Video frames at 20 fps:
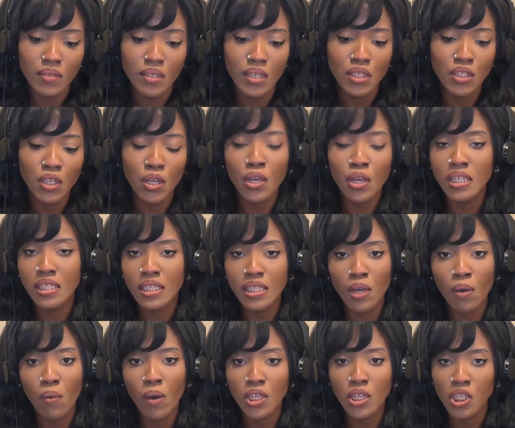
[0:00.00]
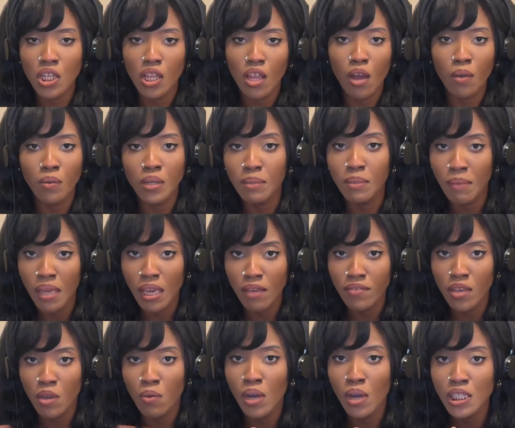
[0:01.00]
So you can still watch along with me if
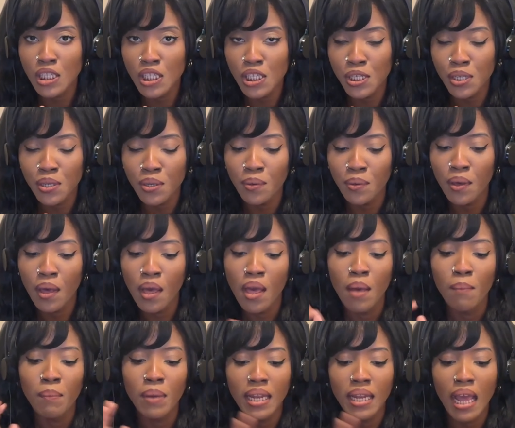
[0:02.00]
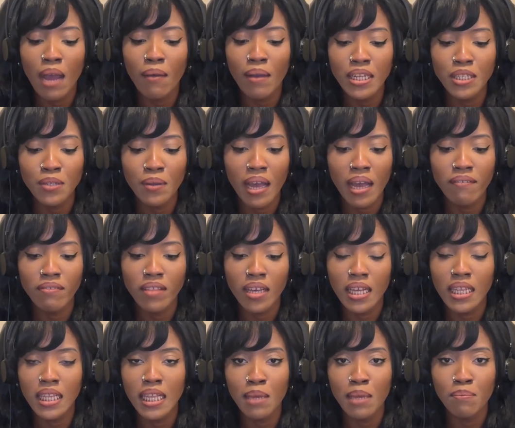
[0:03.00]
you want to, but now I do have the
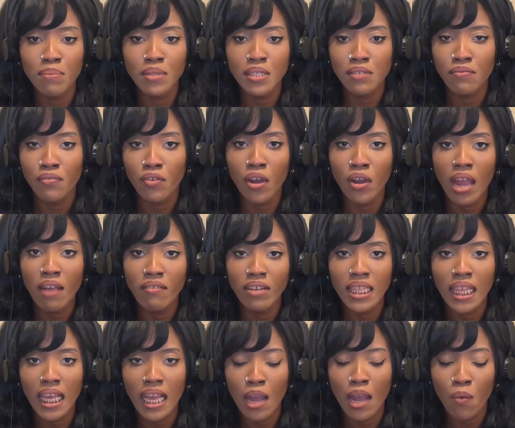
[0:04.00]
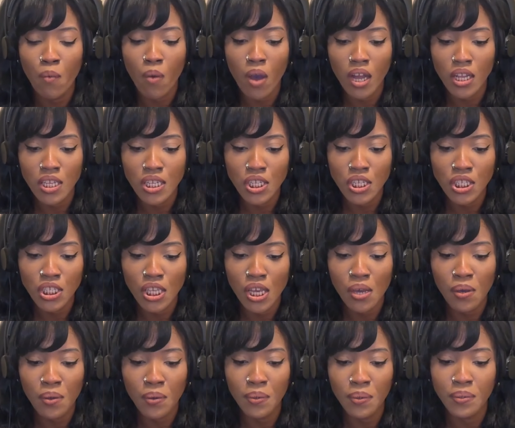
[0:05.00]
clips for everything I watch,
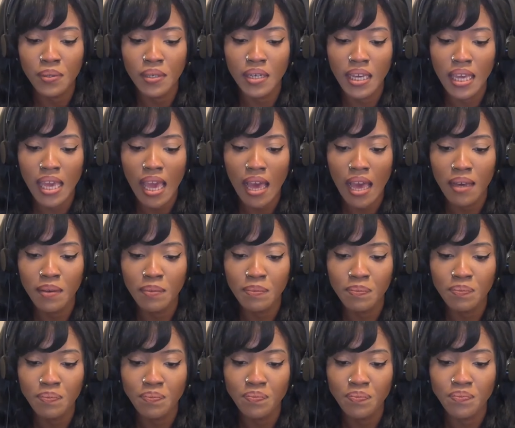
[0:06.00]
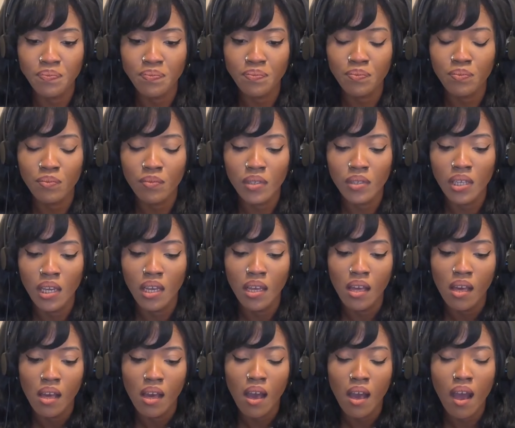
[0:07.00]
so yeah.
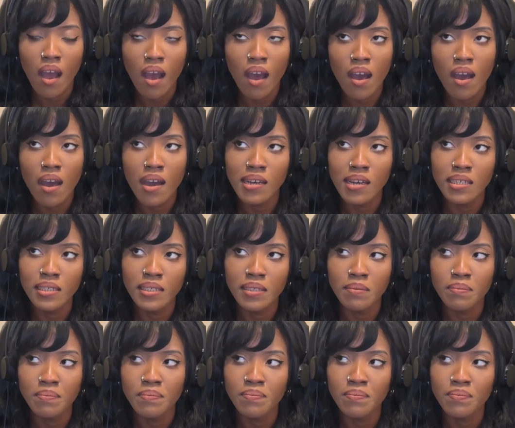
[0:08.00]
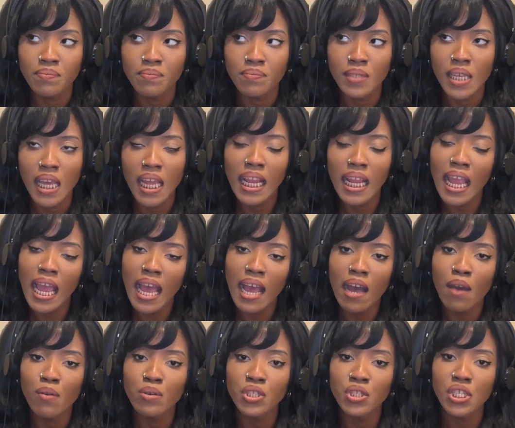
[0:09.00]
And yeah,
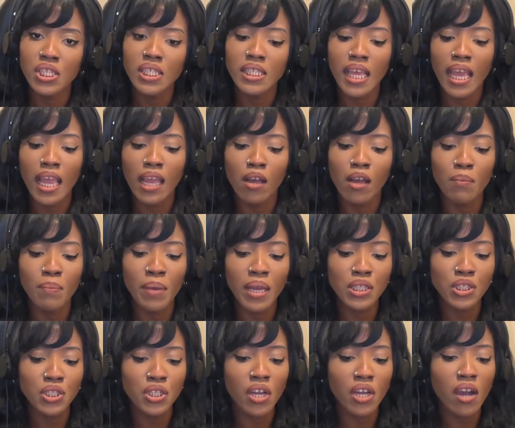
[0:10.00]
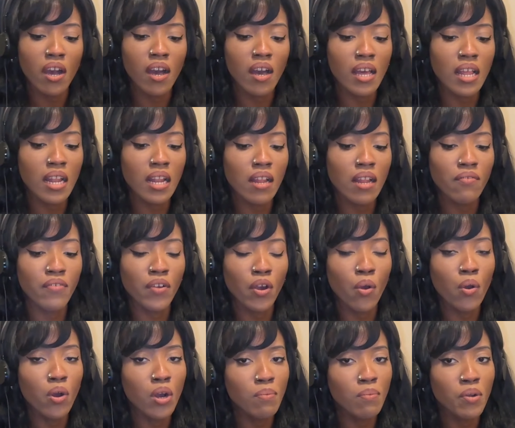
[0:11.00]
I was just saying on Patreon for
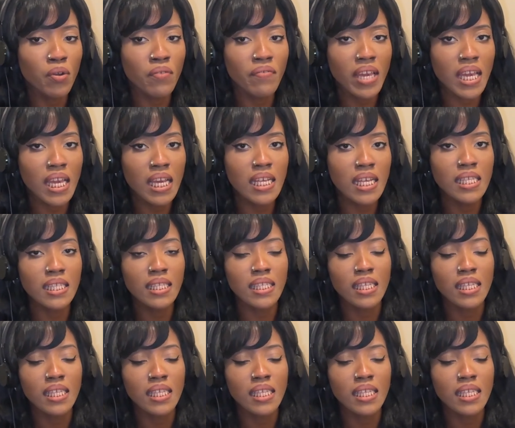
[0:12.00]
horror movies,